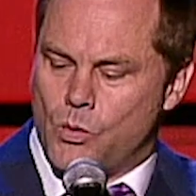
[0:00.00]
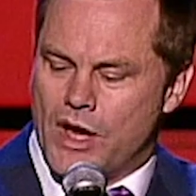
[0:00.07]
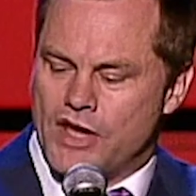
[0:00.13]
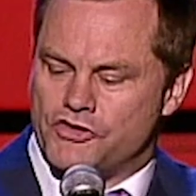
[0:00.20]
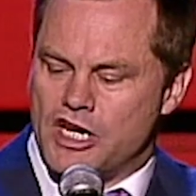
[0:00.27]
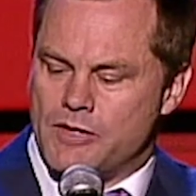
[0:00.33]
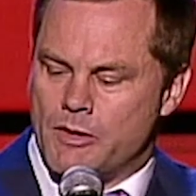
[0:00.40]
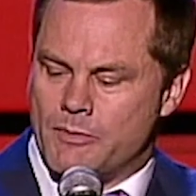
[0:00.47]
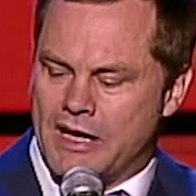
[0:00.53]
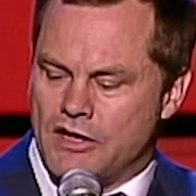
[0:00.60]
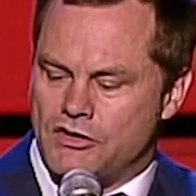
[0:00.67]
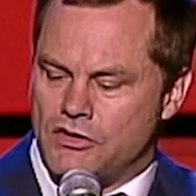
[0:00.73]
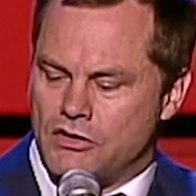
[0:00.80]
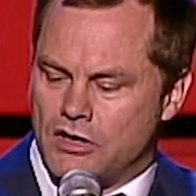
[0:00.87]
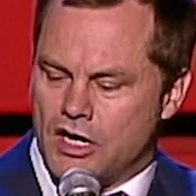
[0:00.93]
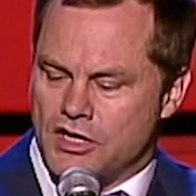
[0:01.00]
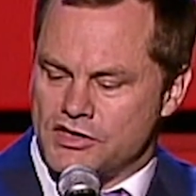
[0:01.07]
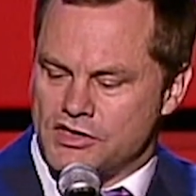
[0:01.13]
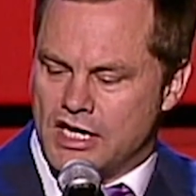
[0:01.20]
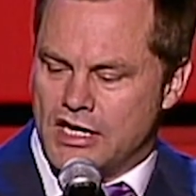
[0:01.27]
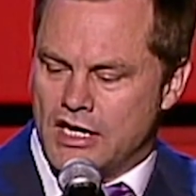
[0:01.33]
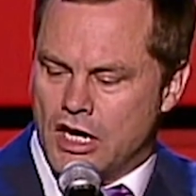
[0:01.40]
a wet dream about you
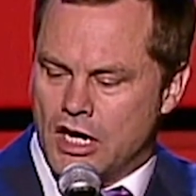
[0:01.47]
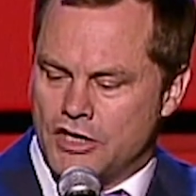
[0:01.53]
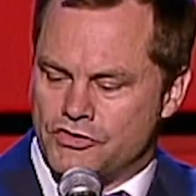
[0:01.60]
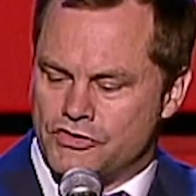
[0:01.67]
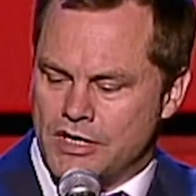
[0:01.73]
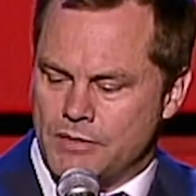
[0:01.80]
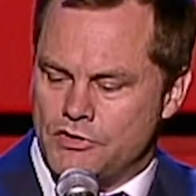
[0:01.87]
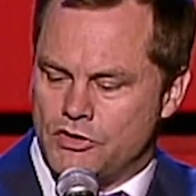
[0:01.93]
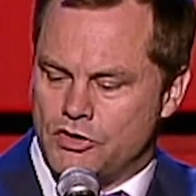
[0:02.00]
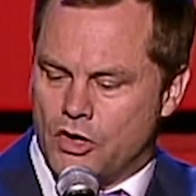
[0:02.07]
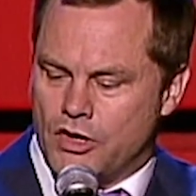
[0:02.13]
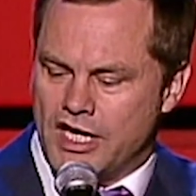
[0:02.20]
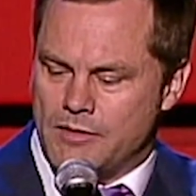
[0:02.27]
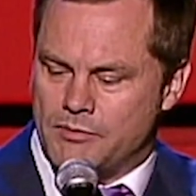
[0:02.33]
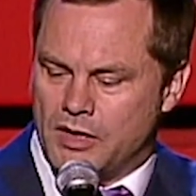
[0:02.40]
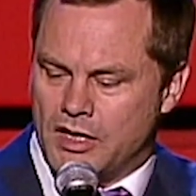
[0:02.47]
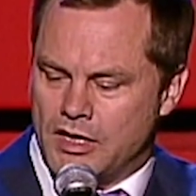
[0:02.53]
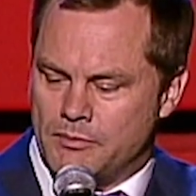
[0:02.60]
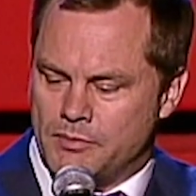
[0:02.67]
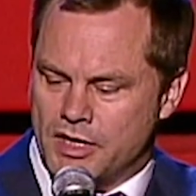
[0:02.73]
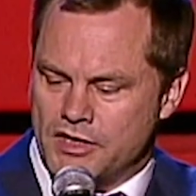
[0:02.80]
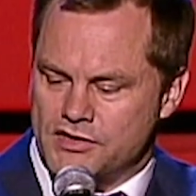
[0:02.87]
last night. I dreamt you got hit
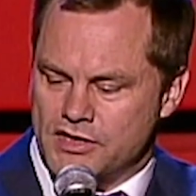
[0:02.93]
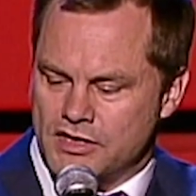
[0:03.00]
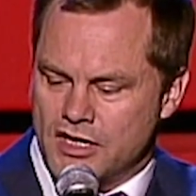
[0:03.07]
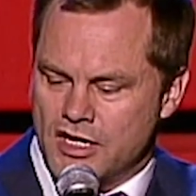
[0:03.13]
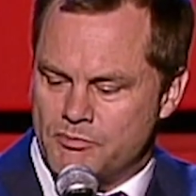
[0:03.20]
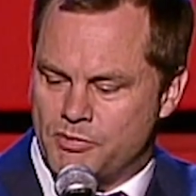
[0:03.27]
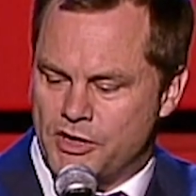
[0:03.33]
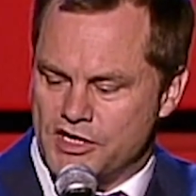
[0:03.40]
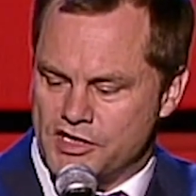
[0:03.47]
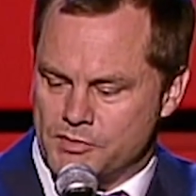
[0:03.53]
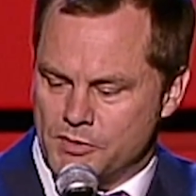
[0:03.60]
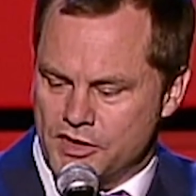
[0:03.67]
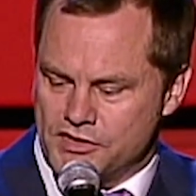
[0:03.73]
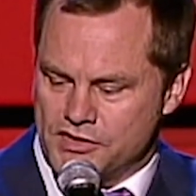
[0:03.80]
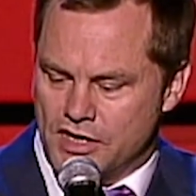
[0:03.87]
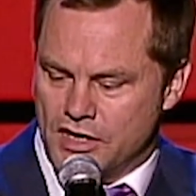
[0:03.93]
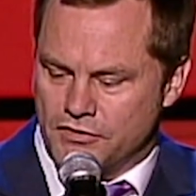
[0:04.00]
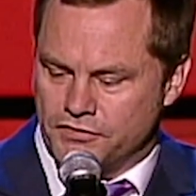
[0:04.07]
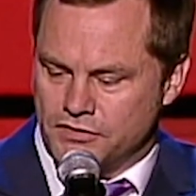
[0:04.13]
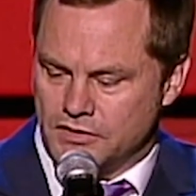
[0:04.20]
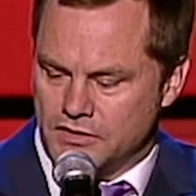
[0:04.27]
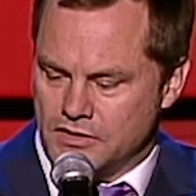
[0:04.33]
by a bus and I pissed
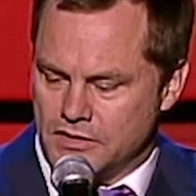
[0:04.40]
myself.